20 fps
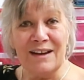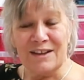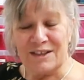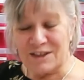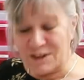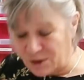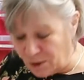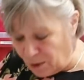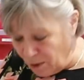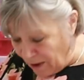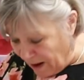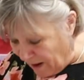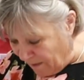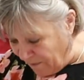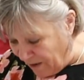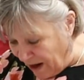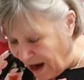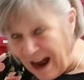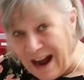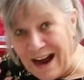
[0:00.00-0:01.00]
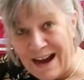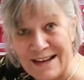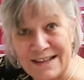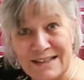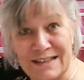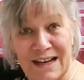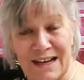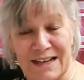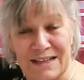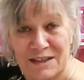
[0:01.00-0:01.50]
So if your
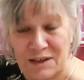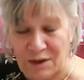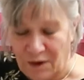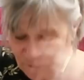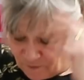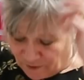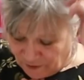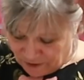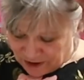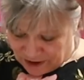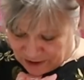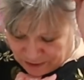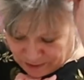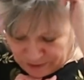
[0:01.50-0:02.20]
eyesight's not very